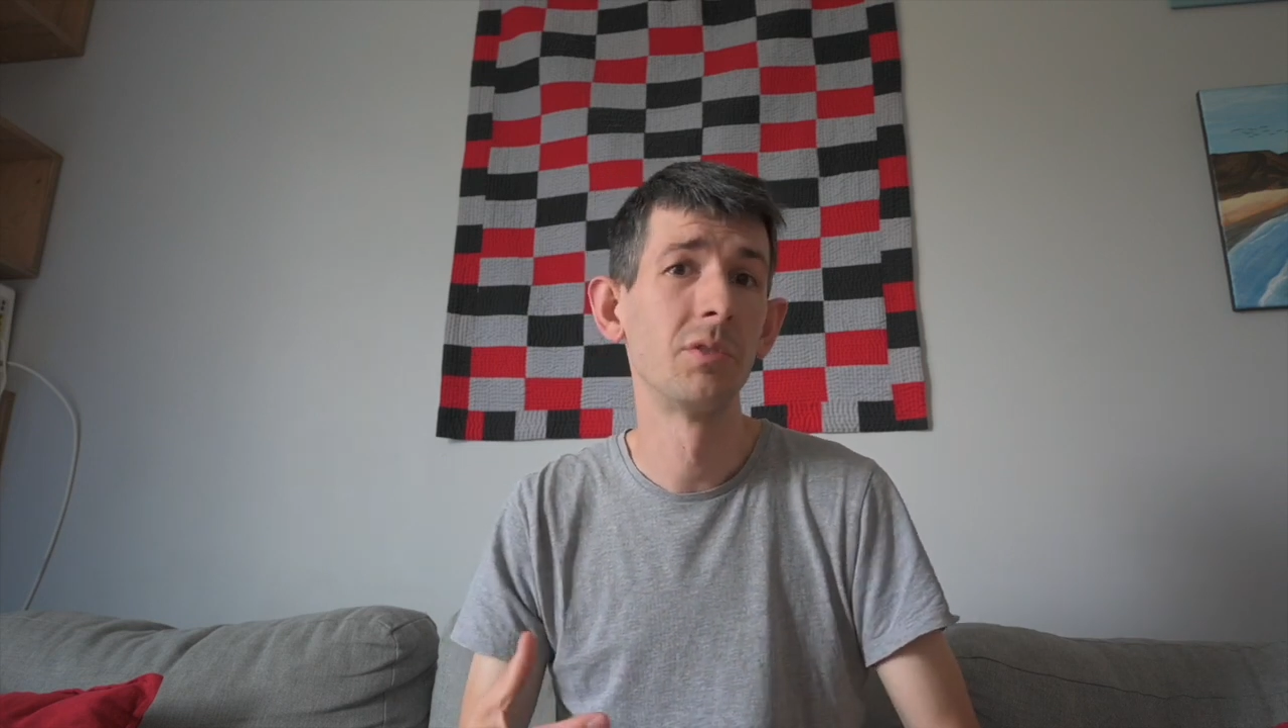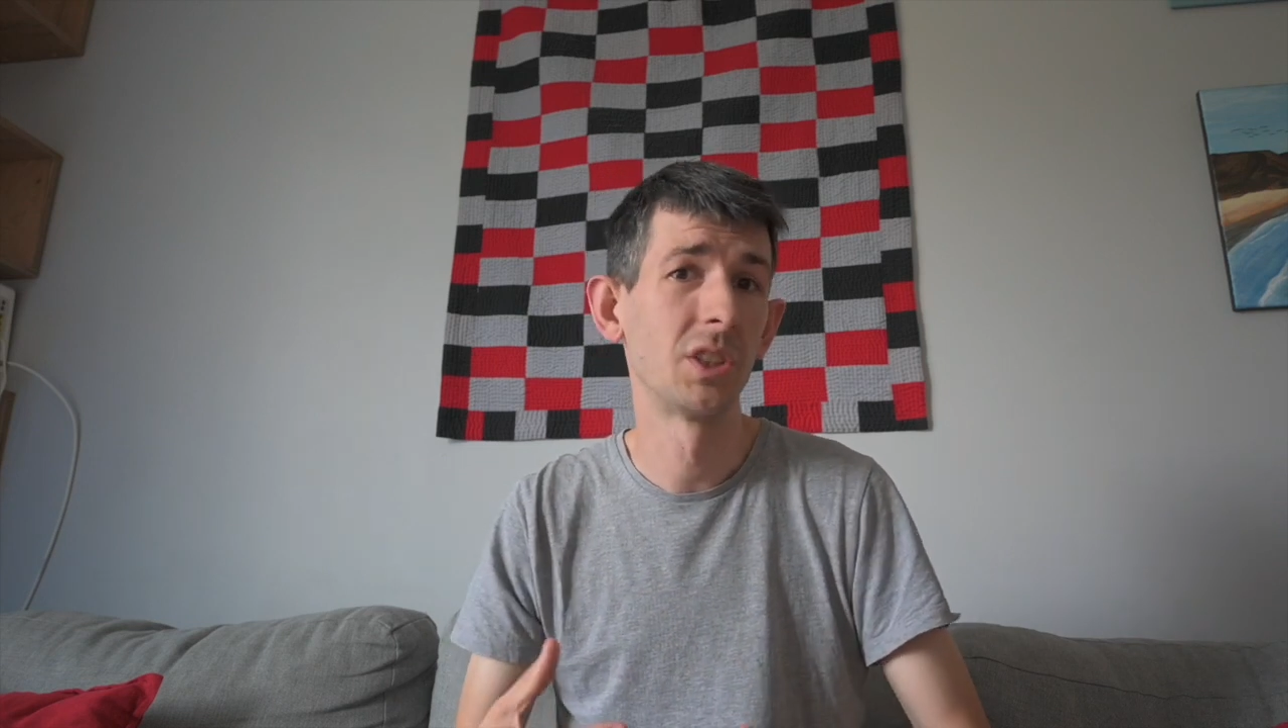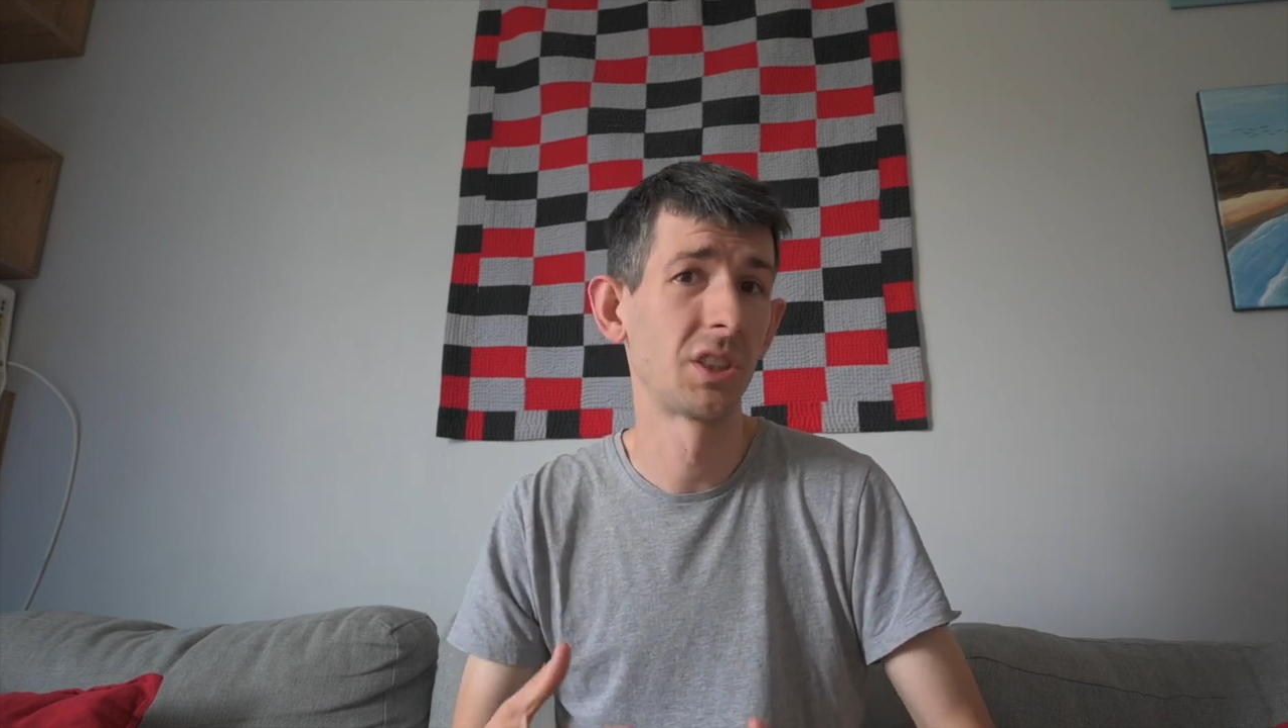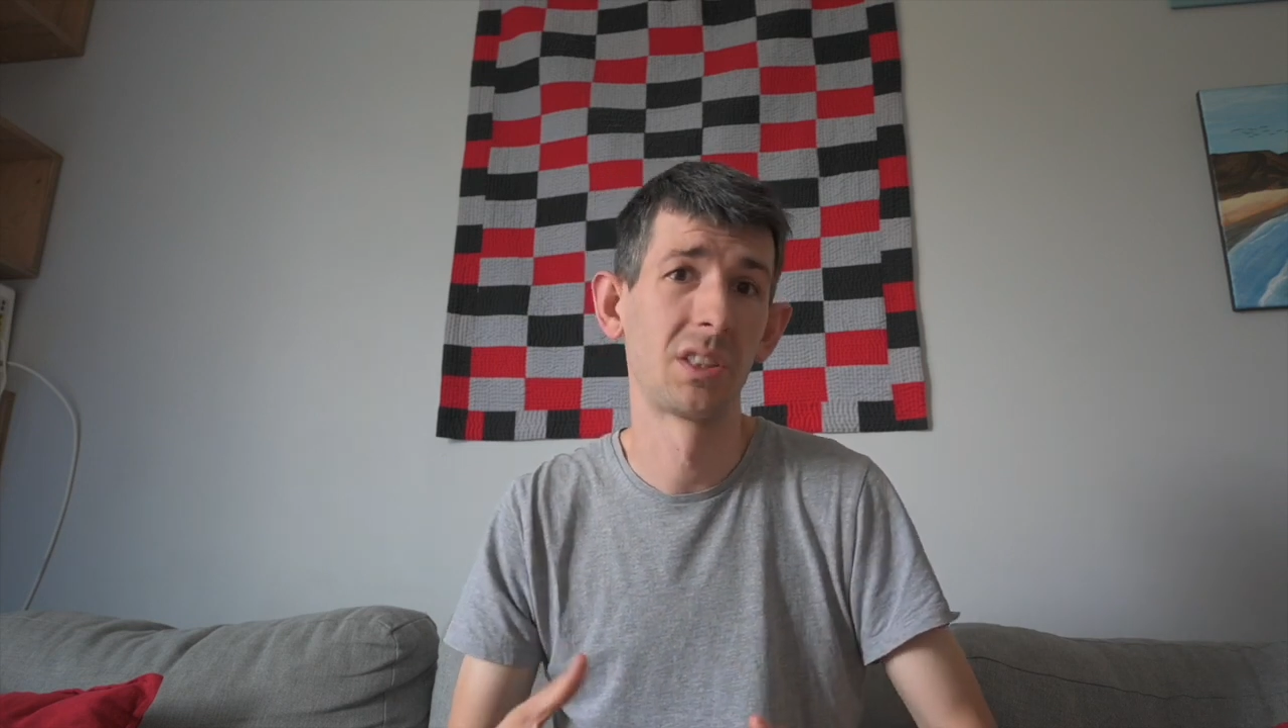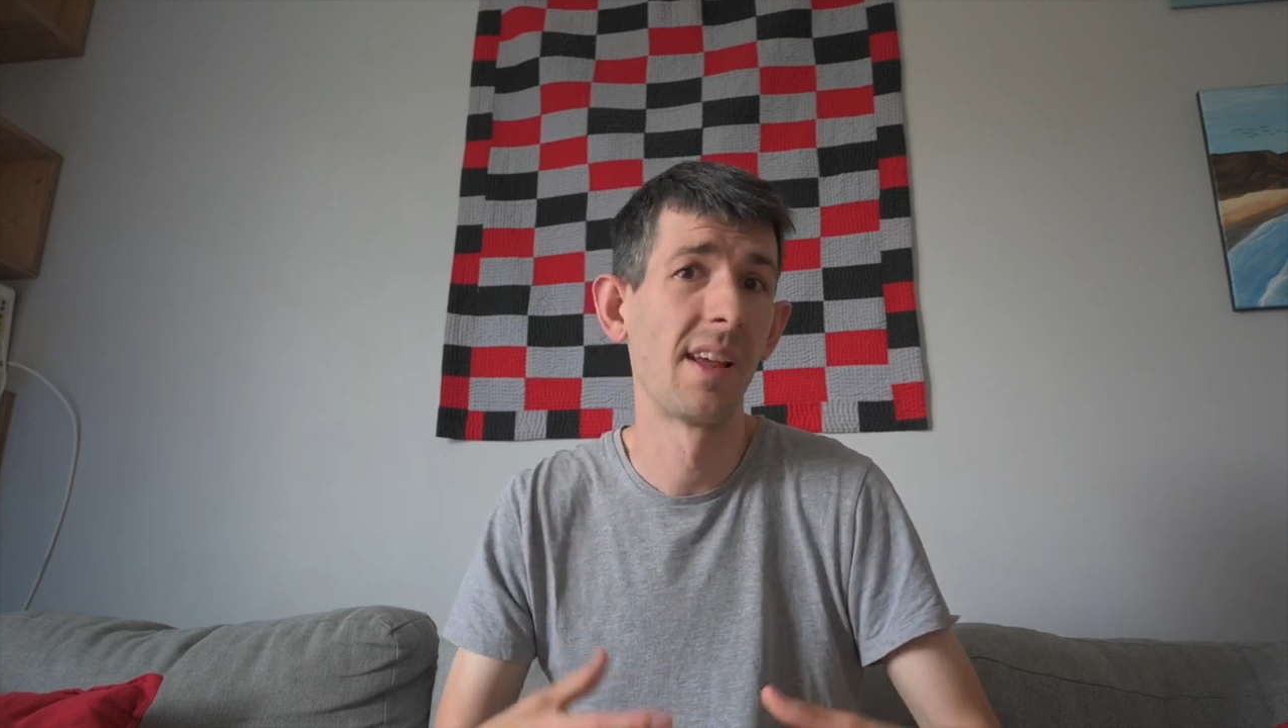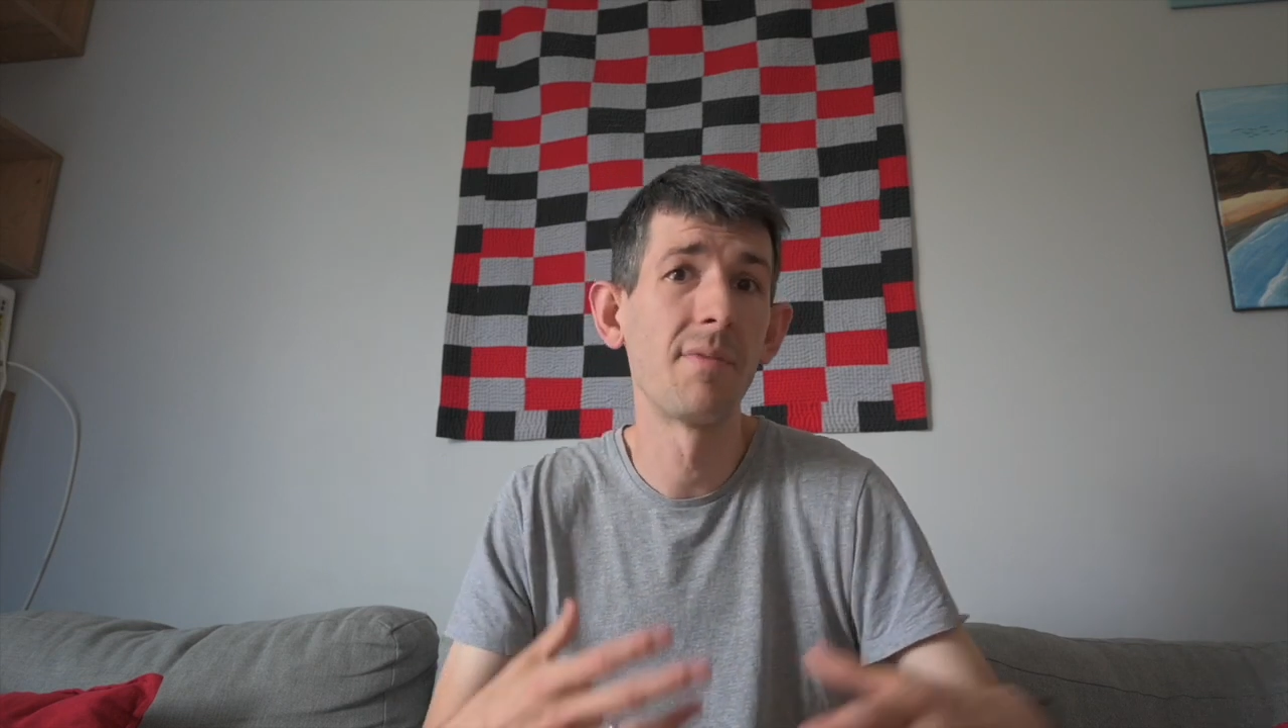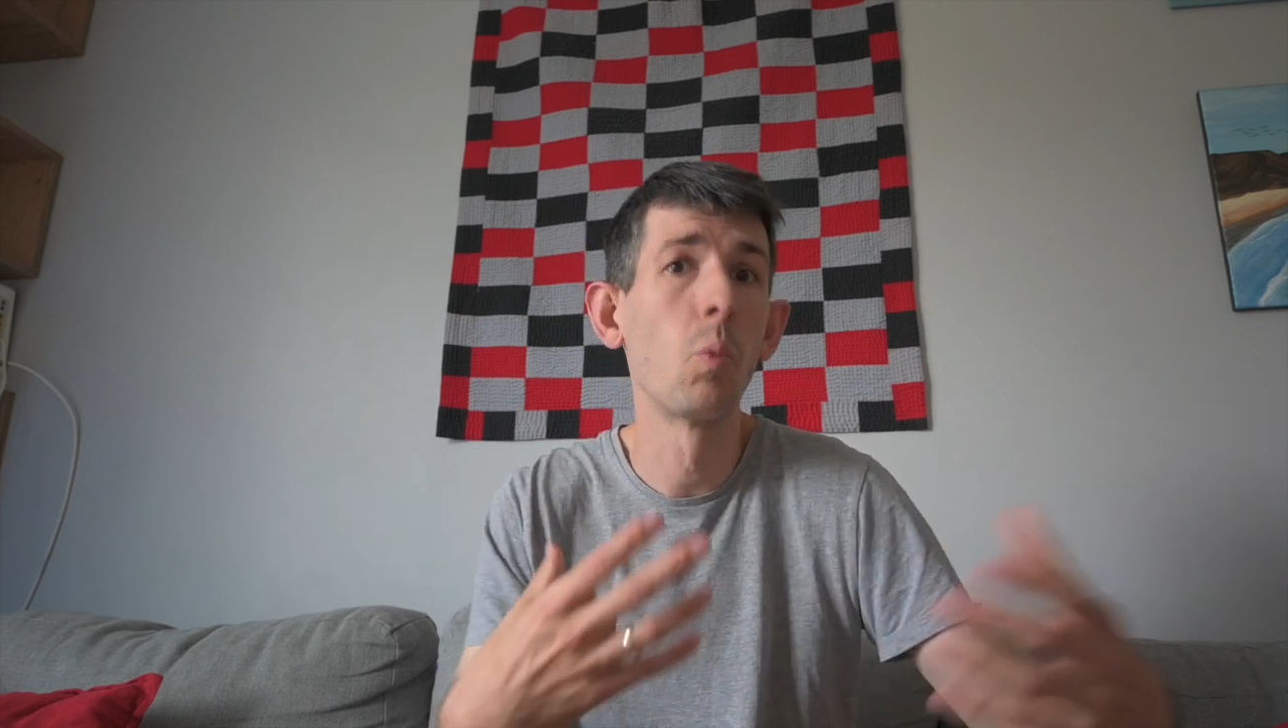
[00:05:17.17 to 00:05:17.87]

just never